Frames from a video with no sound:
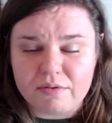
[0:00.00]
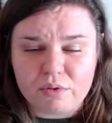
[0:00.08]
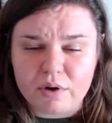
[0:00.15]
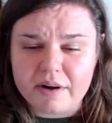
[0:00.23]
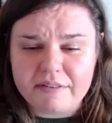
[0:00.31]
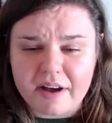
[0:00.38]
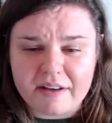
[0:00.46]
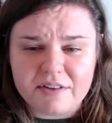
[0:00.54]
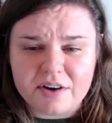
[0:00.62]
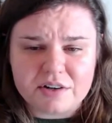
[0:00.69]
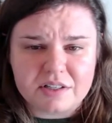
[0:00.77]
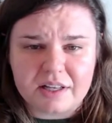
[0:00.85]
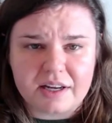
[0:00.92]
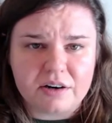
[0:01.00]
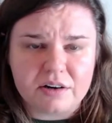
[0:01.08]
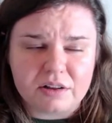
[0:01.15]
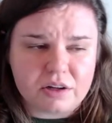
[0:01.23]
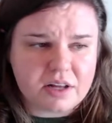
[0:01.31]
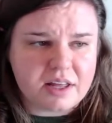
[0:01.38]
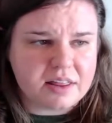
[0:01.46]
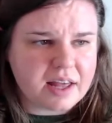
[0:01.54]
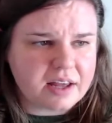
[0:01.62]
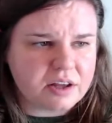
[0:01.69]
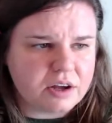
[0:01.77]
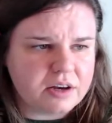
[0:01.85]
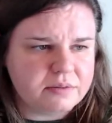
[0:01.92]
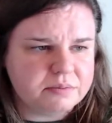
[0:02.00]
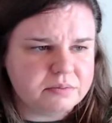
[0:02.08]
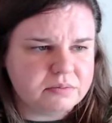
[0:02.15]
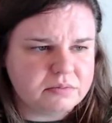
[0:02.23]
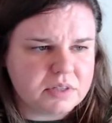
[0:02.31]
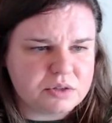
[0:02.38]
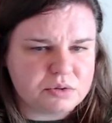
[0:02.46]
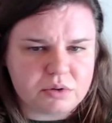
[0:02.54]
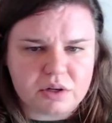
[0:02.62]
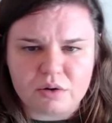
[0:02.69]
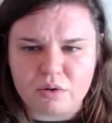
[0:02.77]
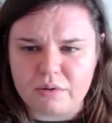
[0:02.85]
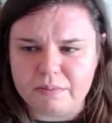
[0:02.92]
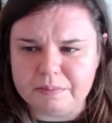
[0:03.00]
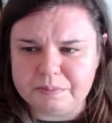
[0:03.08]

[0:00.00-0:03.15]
45 years later looking that good. That's really cool.